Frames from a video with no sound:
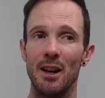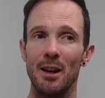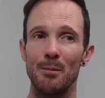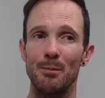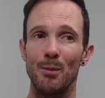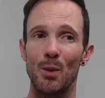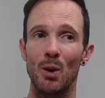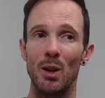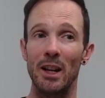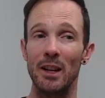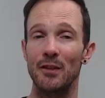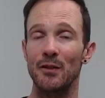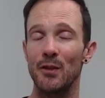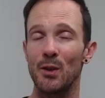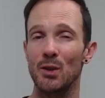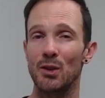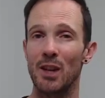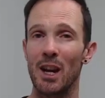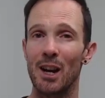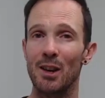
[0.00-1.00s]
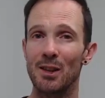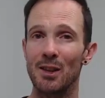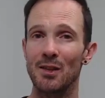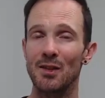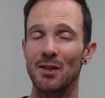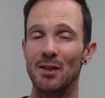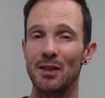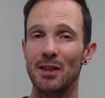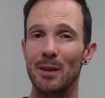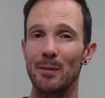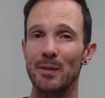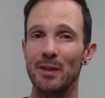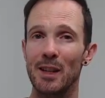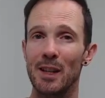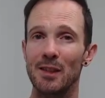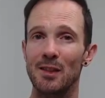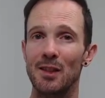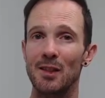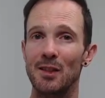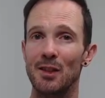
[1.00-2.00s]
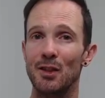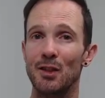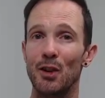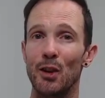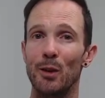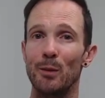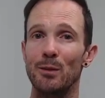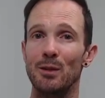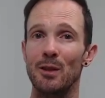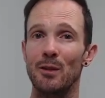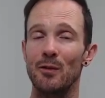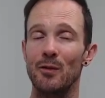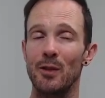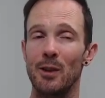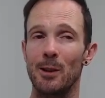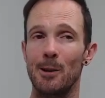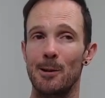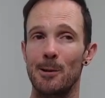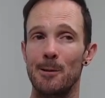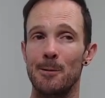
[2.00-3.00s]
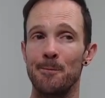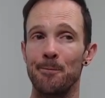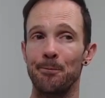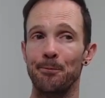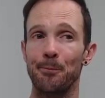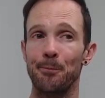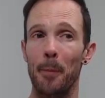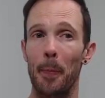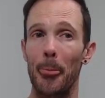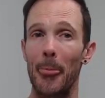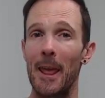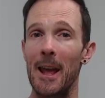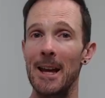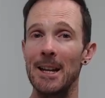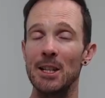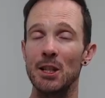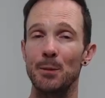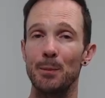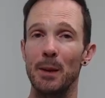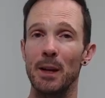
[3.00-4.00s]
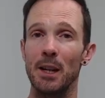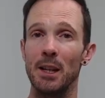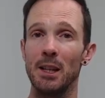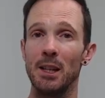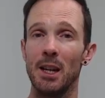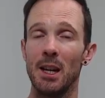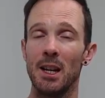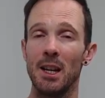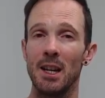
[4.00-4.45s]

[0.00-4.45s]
more like first characters in some senses in terms of their HP.